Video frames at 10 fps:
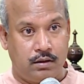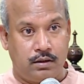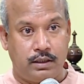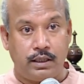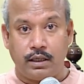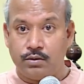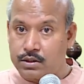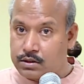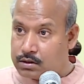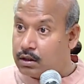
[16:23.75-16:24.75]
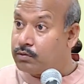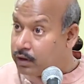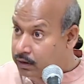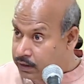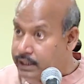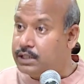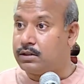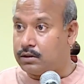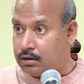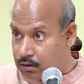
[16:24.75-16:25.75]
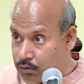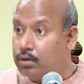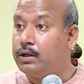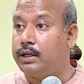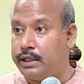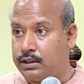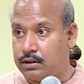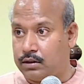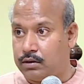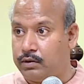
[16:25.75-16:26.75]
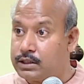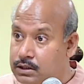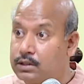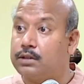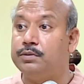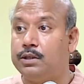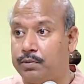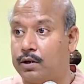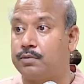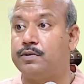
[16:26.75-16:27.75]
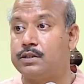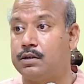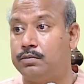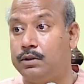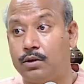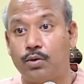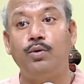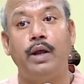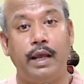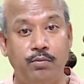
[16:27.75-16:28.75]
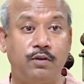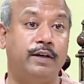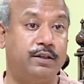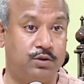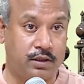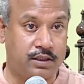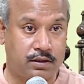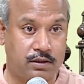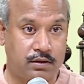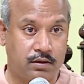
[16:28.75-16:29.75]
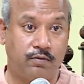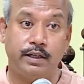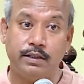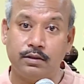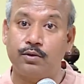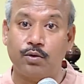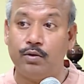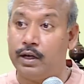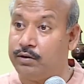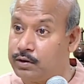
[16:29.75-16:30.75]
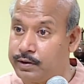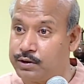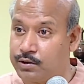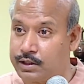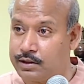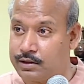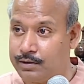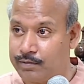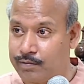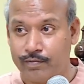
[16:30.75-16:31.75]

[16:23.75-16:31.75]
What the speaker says: that you serve a teacher, a good teacher will serve the purpose of the true aim of education. What is the true aim of education?